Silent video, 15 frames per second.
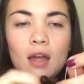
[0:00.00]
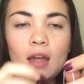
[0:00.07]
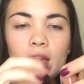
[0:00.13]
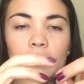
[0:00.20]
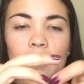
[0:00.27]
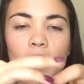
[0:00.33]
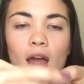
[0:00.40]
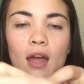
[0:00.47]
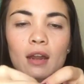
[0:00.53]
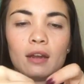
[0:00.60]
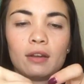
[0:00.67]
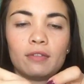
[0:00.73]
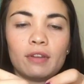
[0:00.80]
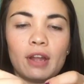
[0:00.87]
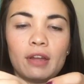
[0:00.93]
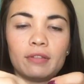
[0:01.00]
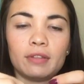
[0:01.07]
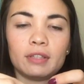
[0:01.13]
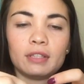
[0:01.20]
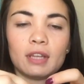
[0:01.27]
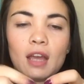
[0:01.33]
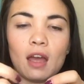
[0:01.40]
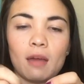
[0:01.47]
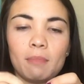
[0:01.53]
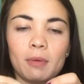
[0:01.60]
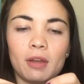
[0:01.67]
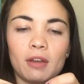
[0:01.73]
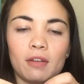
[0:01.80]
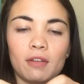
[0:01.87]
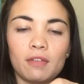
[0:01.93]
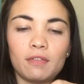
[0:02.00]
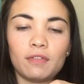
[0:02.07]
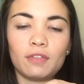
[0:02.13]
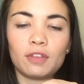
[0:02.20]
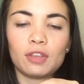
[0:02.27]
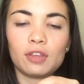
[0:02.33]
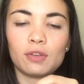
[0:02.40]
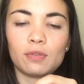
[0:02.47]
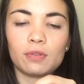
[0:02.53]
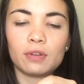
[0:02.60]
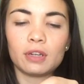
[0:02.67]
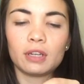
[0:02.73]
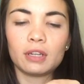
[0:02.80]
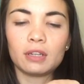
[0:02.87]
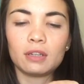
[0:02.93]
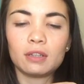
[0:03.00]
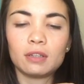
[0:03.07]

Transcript: a knot around the top of your